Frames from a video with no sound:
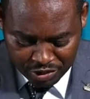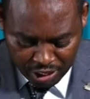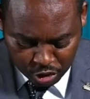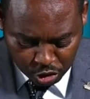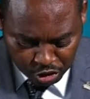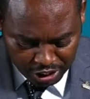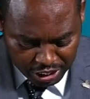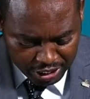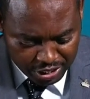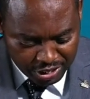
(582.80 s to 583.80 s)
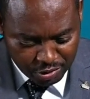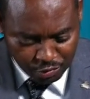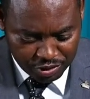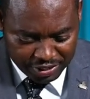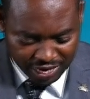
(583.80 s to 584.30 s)
just to say
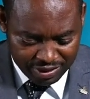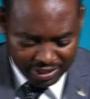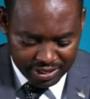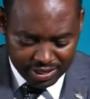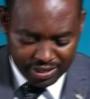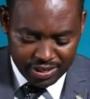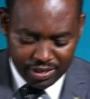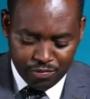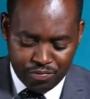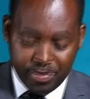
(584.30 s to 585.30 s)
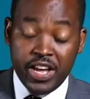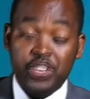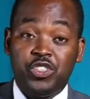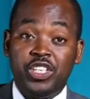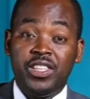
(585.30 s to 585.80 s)
with David,
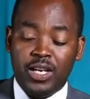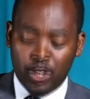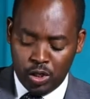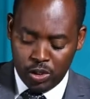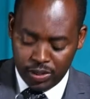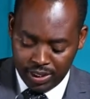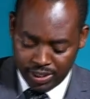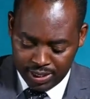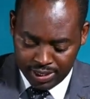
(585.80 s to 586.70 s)
Praise ye the Lord.